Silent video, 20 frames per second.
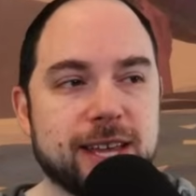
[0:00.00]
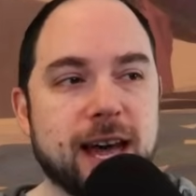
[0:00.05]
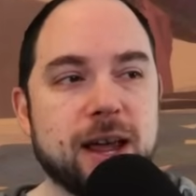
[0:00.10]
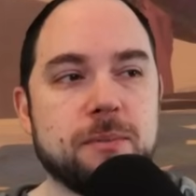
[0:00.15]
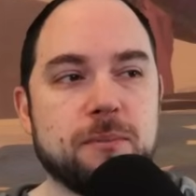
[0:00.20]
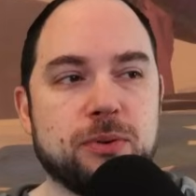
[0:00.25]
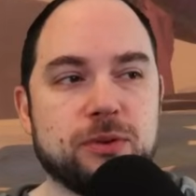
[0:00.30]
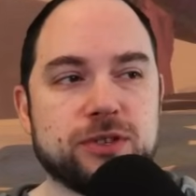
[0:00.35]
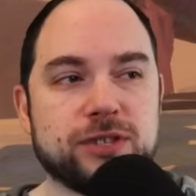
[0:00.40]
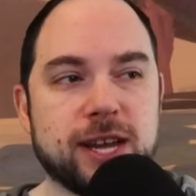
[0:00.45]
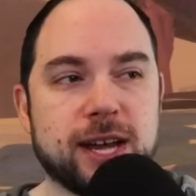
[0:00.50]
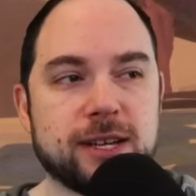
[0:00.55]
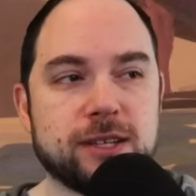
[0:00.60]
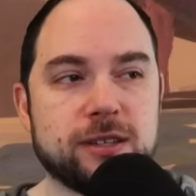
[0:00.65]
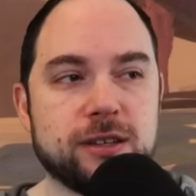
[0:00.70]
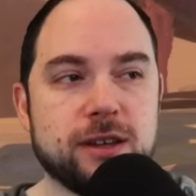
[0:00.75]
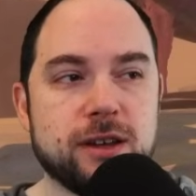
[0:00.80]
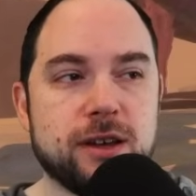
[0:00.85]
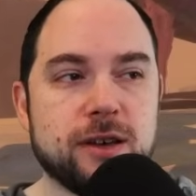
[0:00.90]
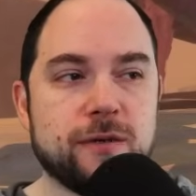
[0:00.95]

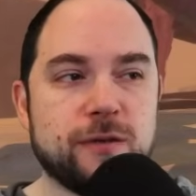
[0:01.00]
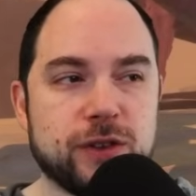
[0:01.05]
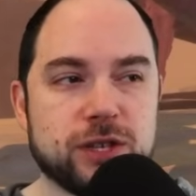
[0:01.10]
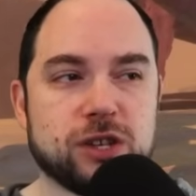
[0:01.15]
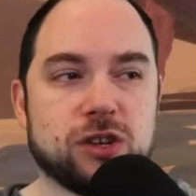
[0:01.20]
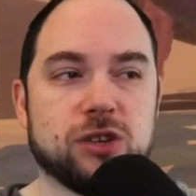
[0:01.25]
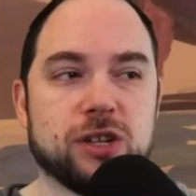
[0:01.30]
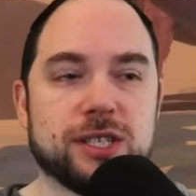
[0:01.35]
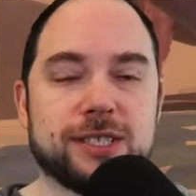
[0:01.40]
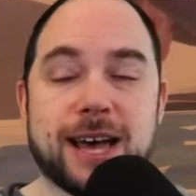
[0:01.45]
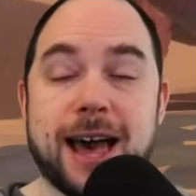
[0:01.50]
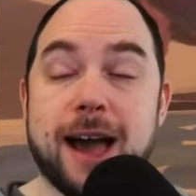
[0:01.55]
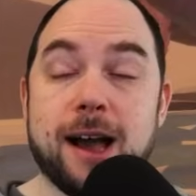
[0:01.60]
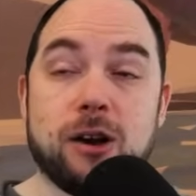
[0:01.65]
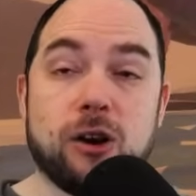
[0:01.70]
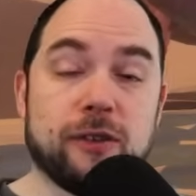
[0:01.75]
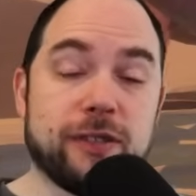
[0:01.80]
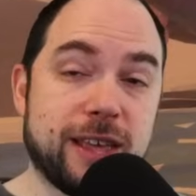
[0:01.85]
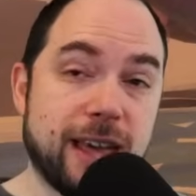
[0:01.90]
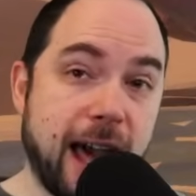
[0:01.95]
10% physical
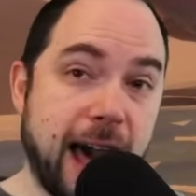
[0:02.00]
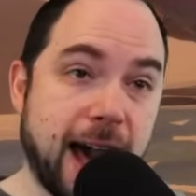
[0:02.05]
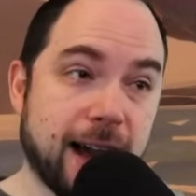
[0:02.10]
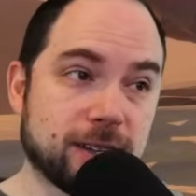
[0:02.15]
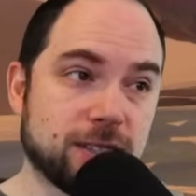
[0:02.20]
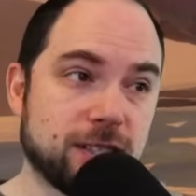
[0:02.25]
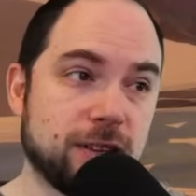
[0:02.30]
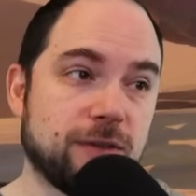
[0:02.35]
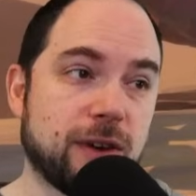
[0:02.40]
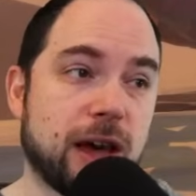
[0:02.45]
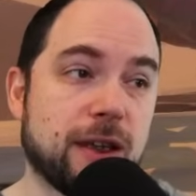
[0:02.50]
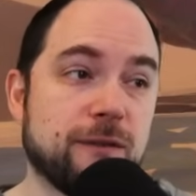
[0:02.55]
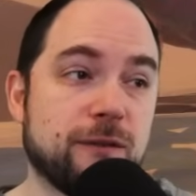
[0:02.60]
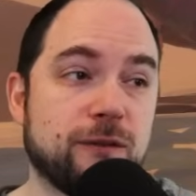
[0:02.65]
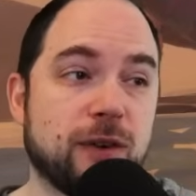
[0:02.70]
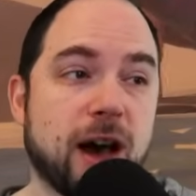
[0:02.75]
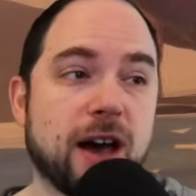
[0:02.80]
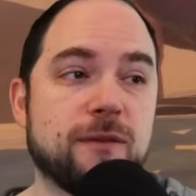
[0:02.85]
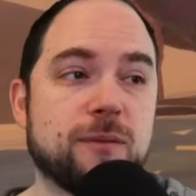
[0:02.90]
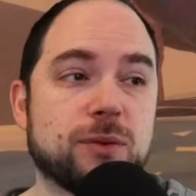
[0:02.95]
attack on the active and
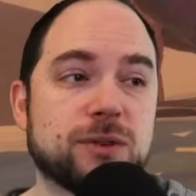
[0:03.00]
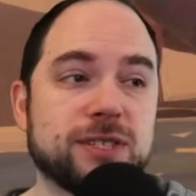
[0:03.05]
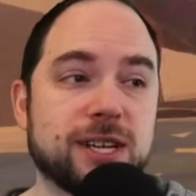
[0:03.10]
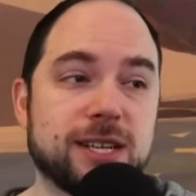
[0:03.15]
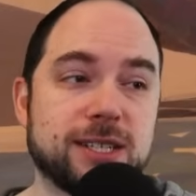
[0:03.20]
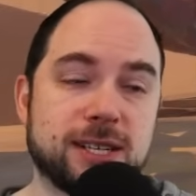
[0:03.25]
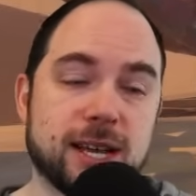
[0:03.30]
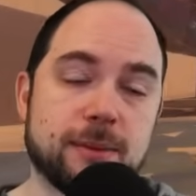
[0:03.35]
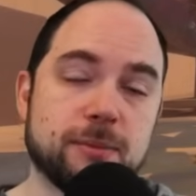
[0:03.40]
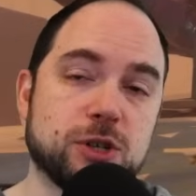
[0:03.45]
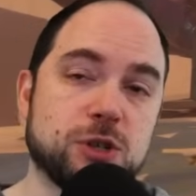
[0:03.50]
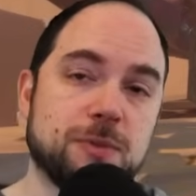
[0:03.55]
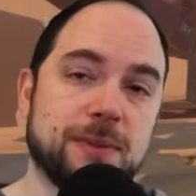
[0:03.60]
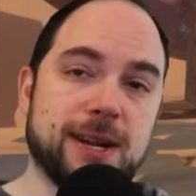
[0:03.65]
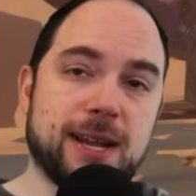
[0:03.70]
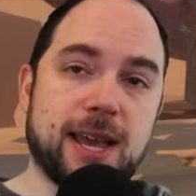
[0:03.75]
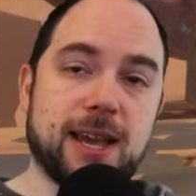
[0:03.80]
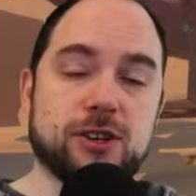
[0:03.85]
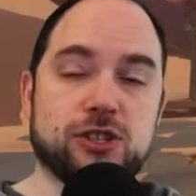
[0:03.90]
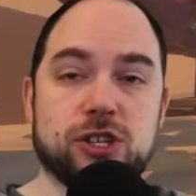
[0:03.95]
5% damage
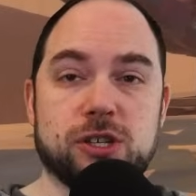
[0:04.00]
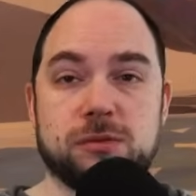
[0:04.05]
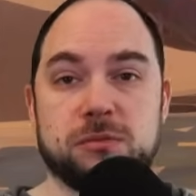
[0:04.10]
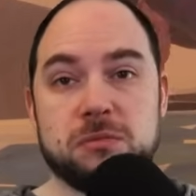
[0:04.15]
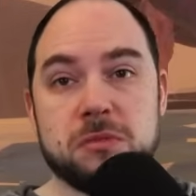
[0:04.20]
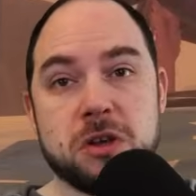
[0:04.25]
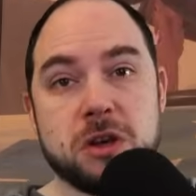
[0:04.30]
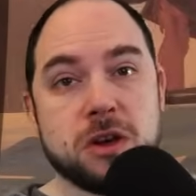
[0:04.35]
mitigation.